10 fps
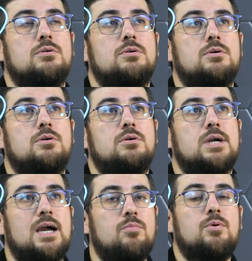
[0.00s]
then
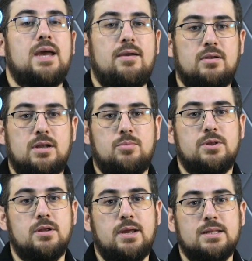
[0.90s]
how to correctly
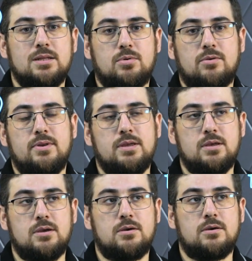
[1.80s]
determine the direction of
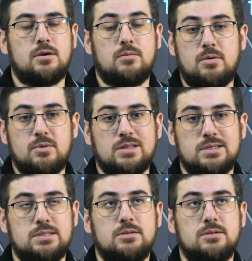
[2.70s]
the moment of force.